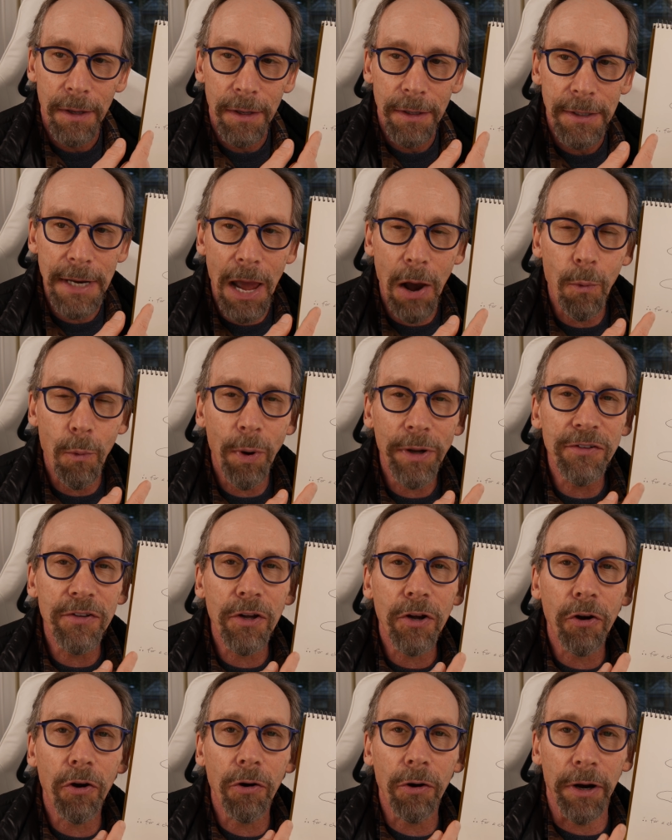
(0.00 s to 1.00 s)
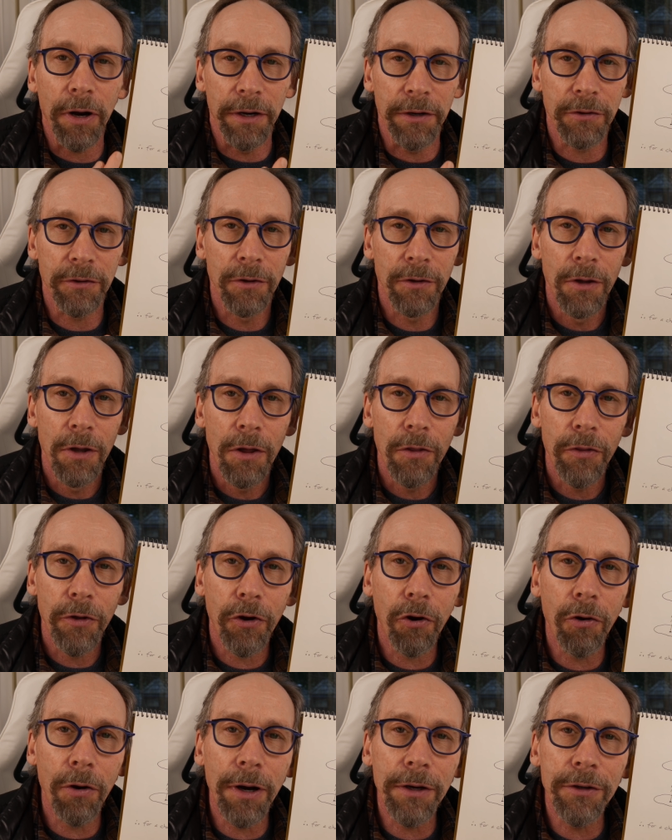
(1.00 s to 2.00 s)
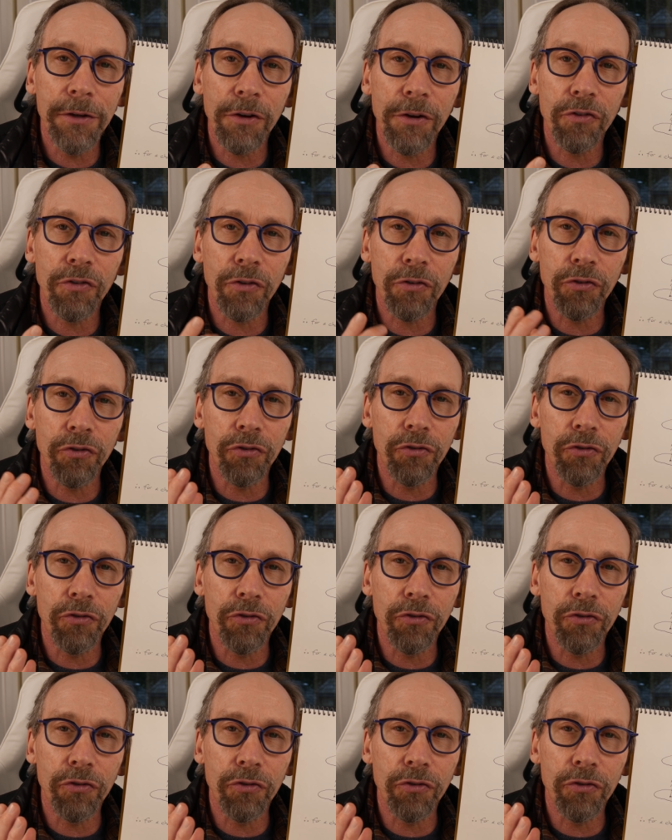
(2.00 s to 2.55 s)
Now, what's the current? The current is